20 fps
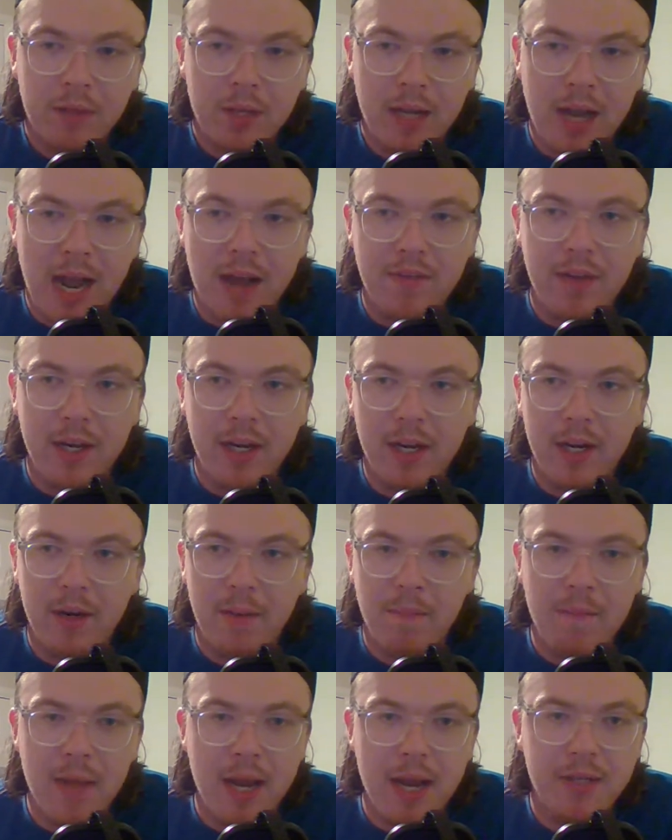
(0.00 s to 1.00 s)
having an
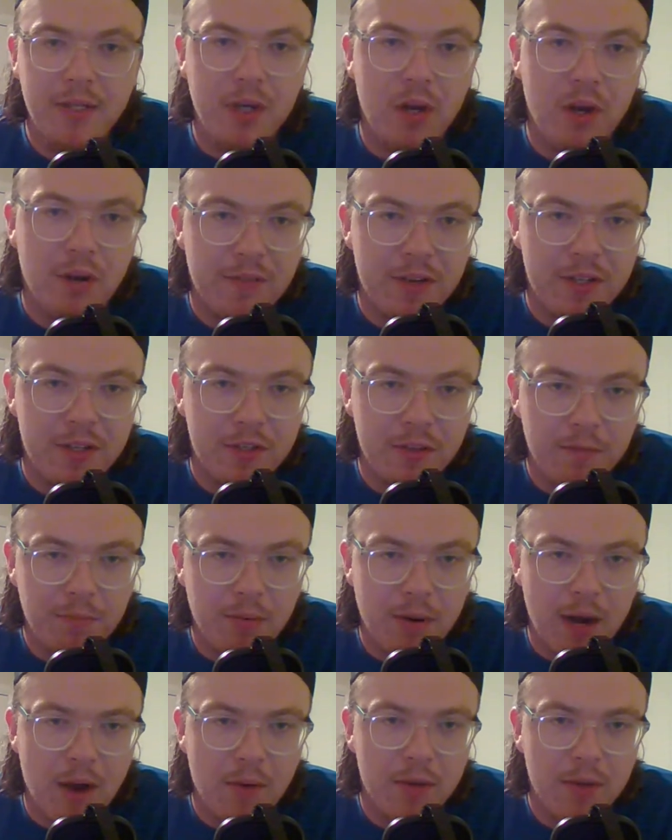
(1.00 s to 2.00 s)
amazing offensive
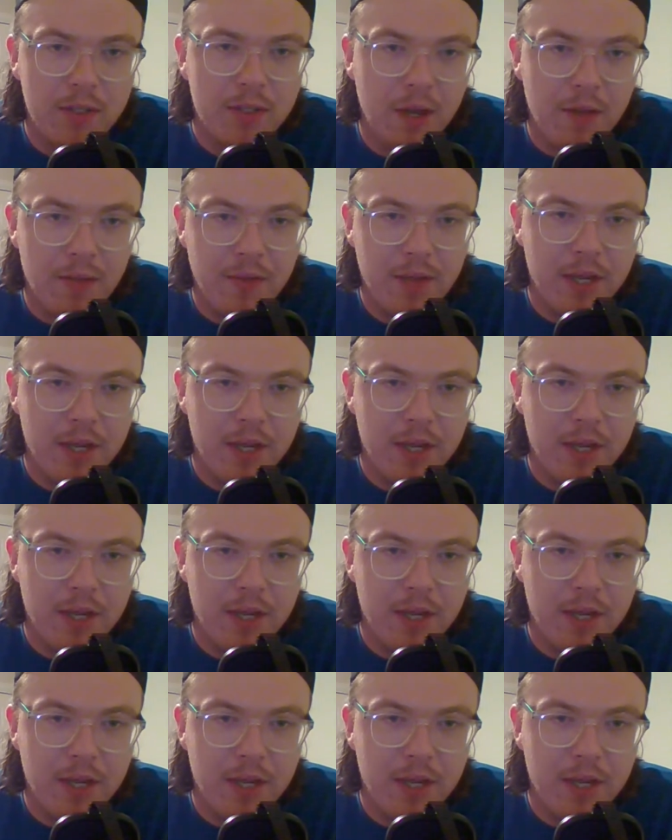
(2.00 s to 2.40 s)
prowess on